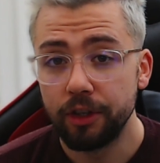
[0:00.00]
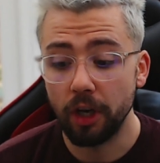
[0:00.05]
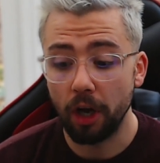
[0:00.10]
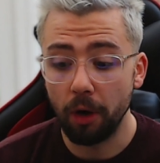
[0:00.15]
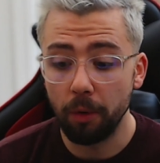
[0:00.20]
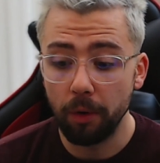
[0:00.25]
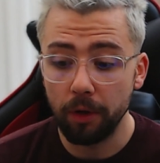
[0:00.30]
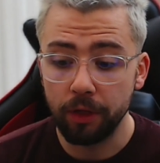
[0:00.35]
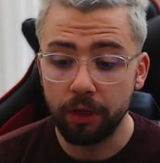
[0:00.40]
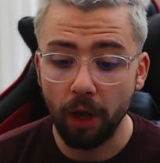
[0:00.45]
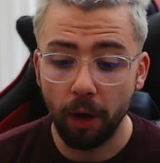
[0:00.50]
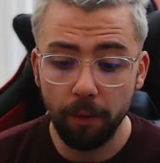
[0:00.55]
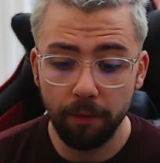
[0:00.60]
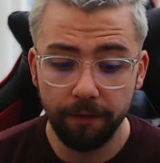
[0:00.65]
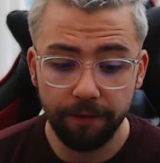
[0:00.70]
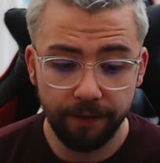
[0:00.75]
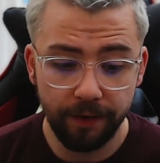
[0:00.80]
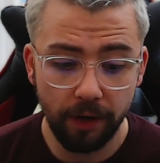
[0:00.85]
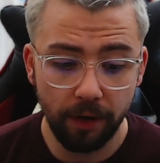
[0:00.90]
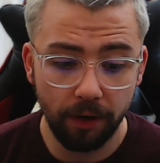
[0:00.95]
So
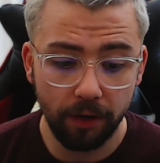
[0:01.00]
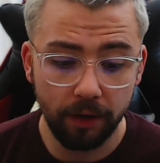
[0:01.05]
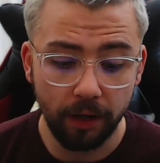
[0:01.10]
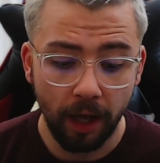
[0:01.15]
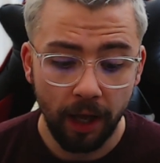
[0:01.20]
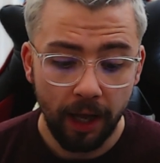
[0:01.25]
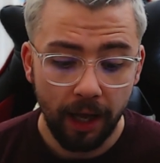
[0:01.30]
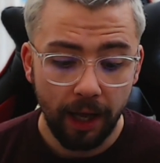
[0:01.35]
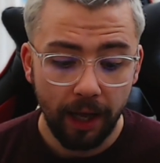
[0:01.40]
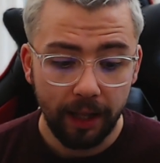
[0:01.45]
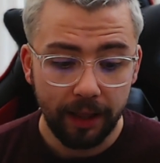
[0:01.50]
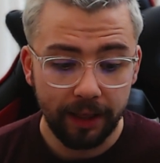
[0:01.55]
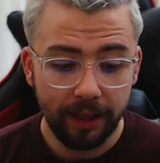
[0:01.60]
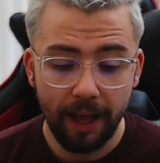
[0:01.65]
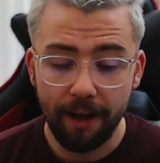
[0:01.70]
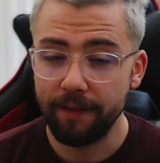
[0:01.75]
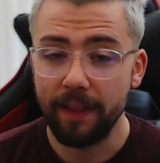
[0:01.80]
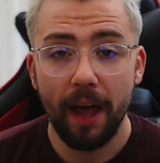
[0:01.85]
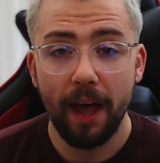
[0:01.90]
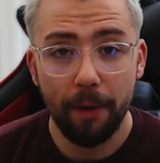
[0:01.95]
don't feel
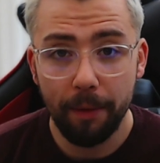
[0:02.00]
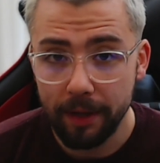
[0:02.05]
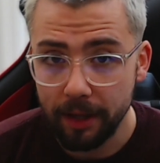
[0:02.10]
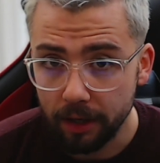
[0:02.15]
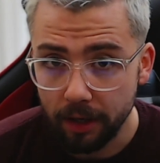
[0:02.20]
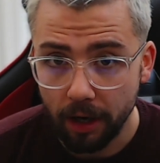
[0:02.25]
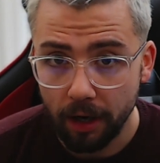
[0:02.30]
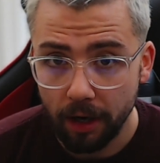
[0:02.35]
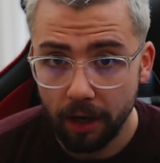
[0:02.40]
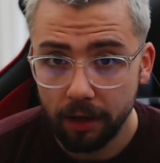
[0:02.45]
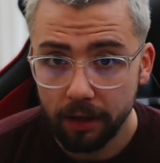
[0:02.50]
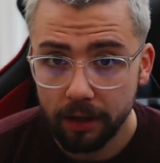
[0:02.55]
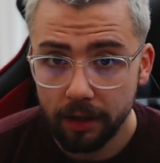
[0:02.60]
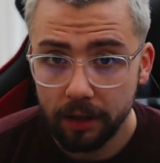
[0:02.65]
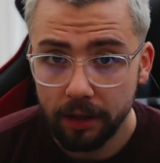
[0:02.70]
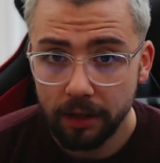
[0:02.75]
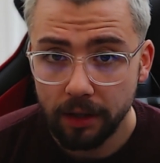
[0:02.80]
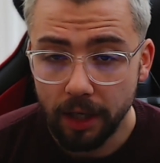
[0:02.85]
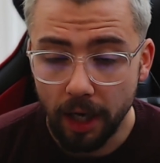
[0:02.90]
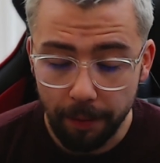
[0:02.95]
left out in the dark
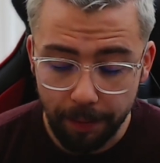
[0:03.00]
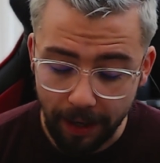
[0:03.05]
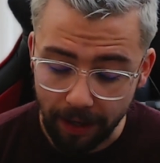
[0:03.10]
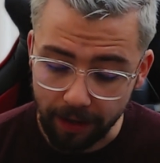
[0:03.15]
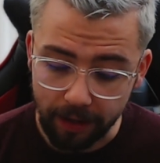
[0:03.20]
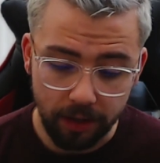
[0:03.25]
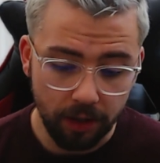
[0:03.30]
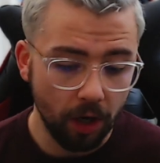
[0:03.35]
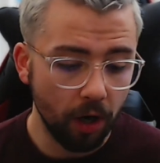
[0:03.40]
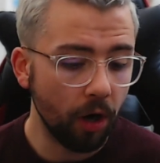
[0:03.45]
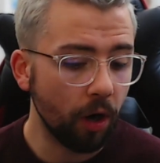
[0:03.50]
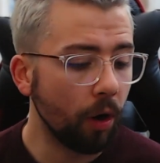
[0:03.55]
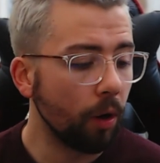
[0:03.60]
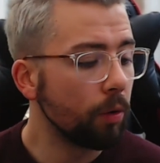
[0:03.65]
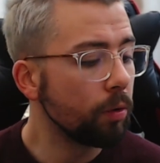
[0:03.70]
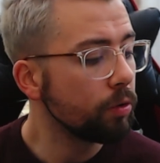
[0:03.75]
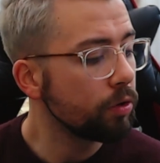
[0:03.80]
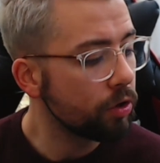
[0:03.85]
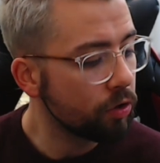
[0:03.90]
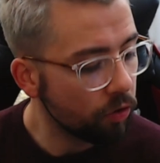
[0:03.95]
about this
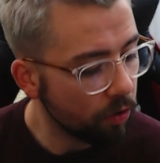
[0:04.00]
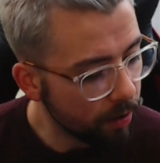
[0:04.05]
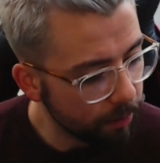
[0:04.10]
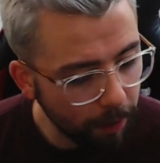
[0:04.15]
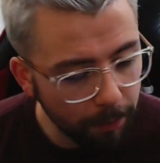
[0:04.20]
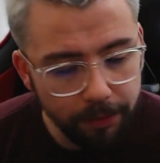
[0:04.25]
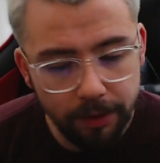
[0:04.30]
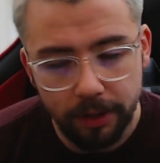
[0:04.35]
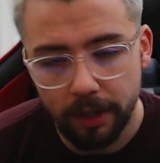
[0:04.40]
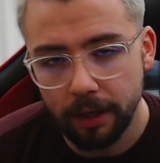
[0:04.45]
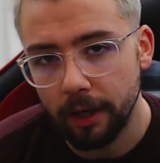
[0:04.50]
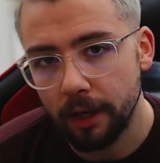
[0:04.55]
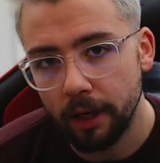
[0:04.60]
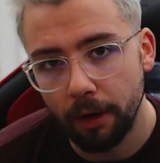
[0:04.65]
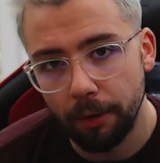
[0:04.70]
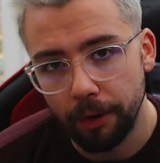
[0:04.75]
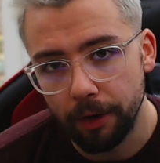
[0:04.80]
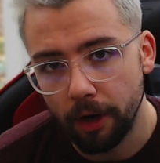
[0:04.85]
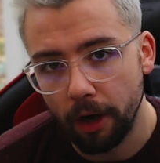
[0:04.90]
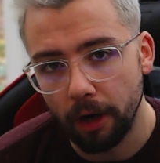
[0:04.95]
whole Streamlabs thing
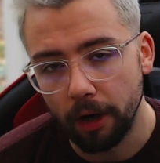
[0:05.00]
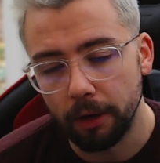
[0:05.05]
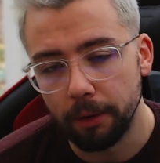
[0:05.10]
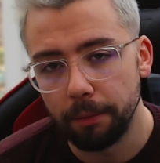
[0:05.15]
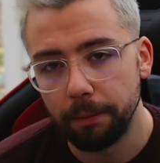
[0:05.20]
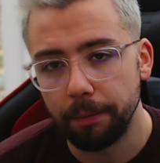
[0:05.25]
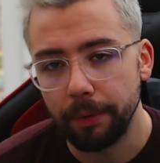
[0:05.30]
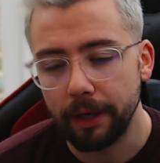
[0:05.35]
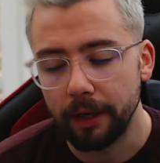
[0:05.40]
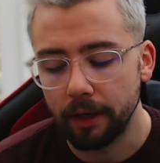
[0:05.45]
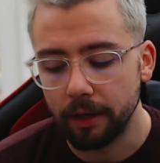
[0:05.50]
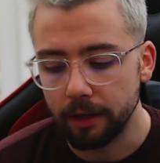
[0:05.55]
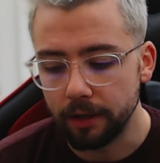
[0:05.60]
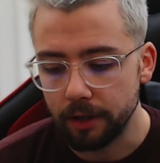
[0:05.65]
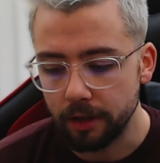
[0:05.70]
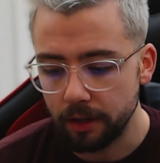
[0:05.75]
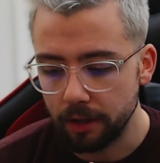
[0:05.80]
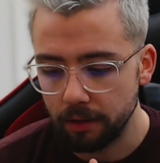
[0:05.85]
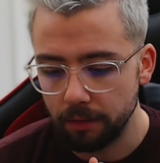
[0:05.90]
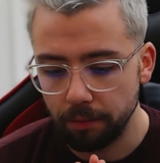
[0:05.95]
going on,
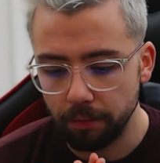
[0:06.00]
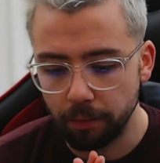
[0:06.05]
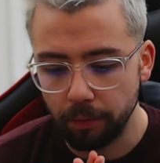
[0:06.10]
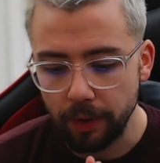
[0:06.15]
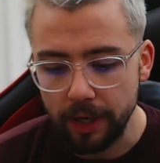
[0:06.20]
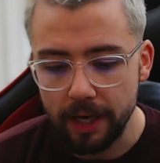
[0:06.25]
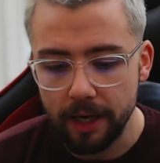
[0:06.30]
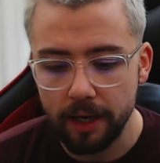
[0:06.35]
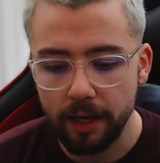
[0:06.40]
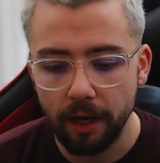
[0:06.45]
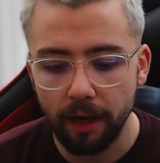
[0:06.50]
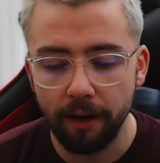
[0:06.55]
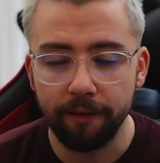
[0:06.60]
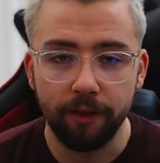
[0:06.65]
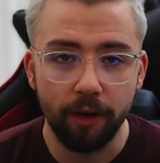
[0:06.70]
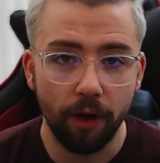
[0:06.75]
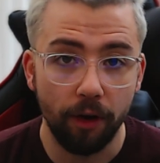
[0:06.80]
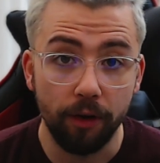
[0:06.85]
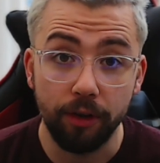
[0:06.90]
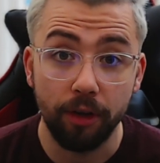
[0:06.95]
because we
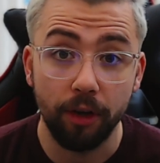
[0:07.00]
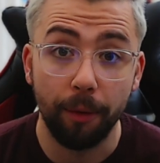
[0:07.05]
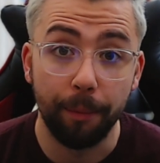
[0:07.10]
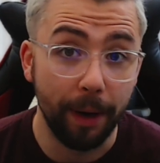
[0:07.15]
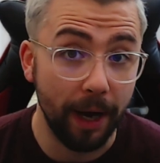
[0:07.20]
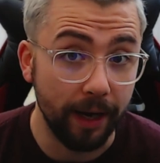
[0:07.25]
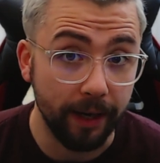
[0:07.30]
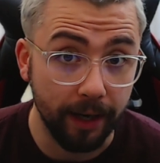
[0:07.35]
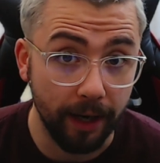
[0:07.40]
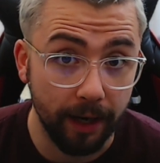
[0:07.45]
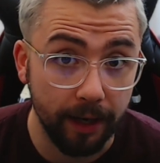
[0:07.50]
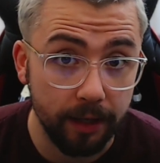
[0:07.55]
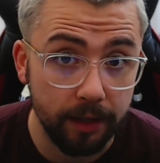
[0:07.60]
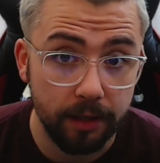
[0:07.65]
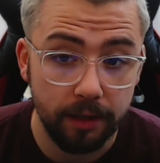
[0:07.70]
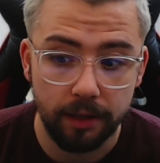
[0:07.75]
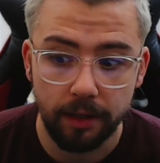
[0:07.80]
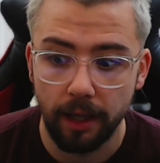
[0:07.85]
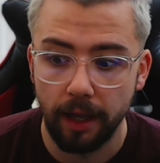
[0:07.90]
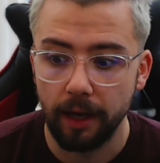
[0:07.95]
have got your back,
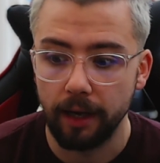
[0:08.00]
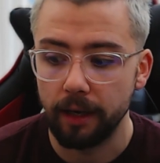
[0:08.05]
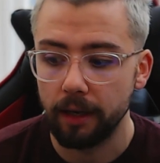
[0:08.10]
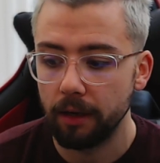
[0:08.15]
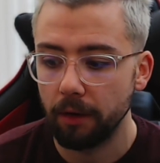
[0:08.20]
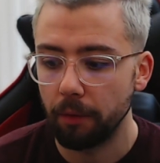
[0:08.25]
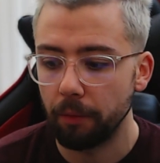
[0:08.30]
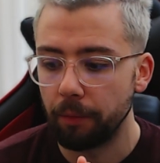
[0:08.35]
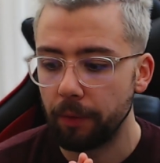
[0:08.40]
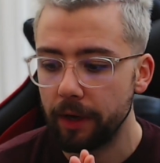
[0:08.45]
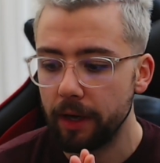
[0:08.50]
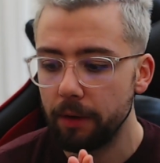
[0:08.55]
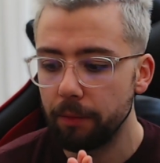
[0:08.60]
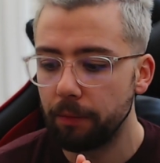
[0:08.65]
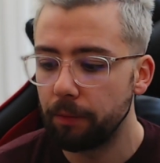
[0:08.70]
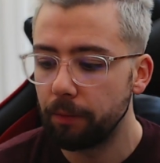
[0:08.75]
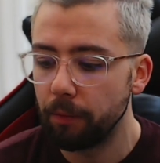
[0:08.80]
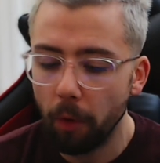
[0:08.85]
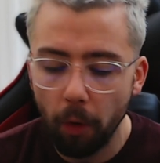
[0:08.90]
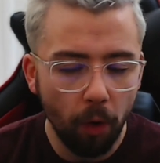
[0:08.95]
guys. Like,
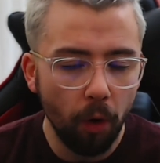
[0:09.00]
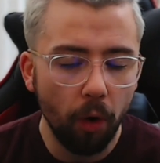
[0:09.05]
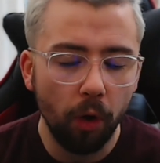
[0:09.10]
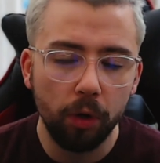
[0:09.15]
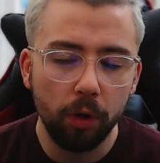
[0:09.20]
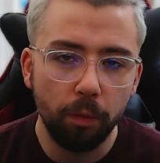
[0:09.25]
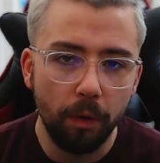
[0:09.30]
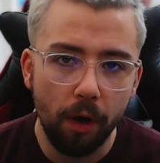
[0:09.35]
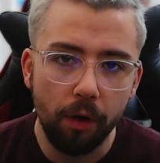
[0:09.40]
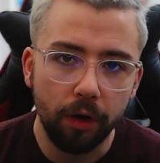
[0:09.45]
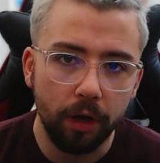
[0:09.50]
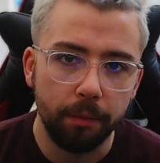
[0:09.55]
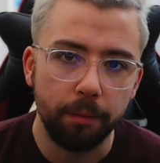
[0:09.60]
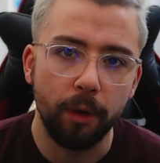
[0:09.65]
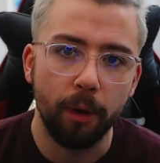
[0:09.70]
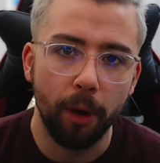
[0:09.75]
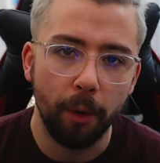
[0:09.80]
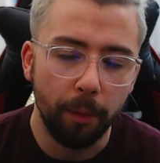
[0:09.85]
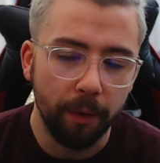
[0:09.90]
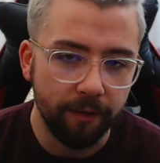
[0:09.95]
we all welcome
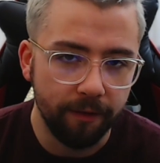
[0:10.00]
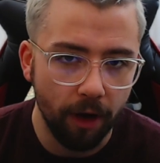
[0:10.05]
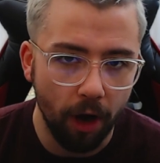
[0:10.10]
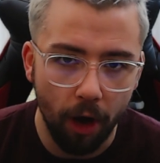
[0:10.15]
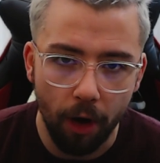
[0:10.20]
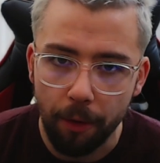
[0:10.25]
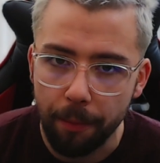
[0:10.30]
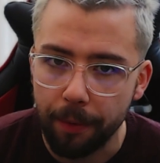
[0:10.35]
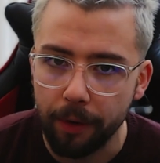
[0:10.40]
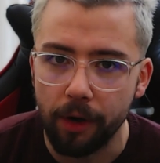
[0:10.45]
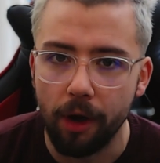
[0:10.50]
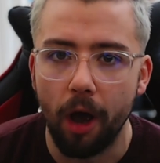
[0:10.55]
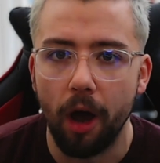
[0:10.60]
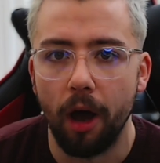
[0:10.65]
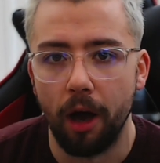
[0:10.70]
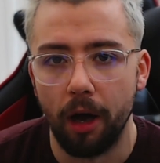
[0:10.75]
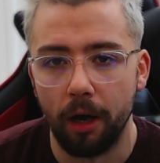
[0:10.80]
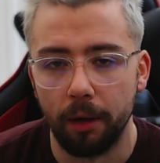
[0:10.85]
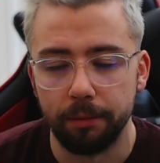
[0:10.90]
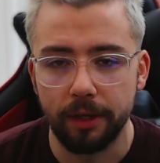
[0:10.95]
you with open
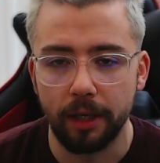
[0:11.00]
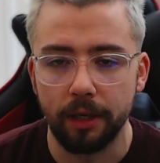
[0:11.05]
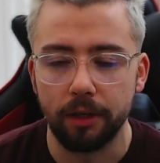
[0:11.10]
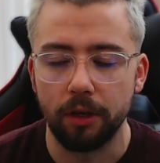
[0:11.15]
arms.